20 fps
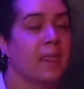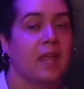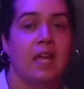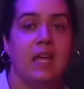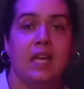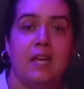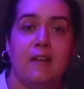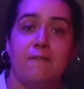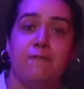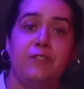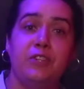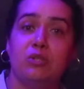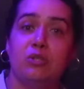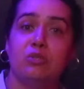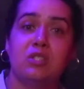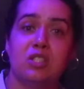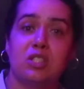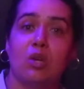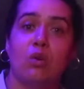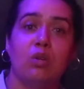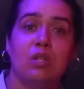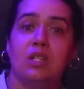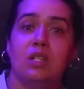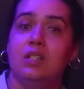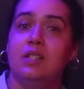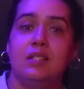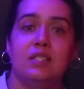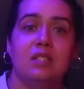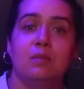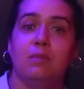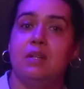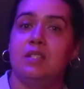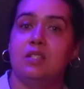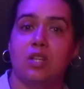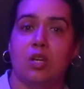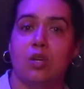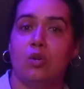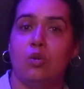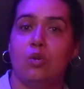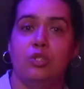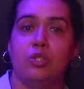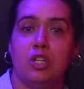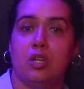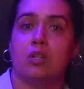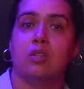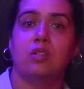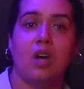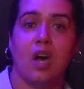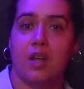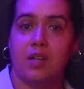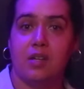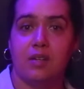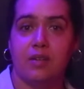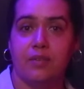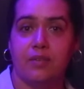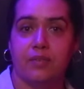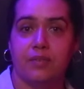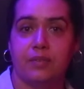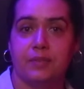It feels so good to be told you're thought of.